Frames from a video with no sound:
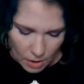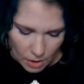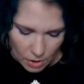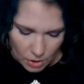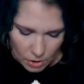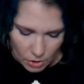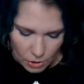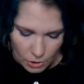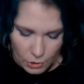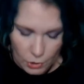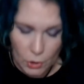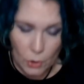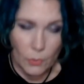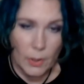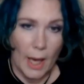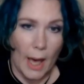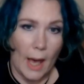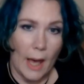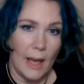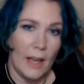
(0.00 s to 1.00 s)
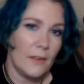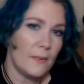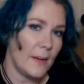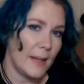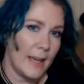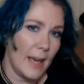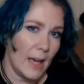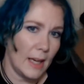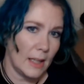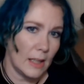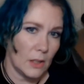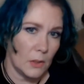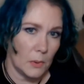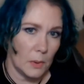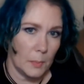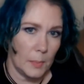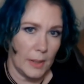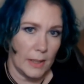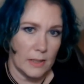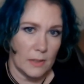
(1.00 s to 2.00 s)
So yeah, if I can't get a
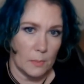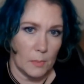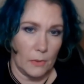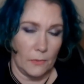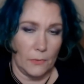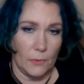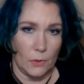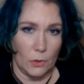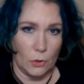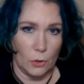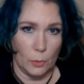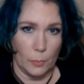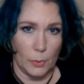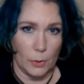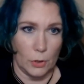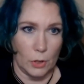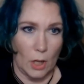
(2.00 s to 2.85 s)
replacement for the Super Shock,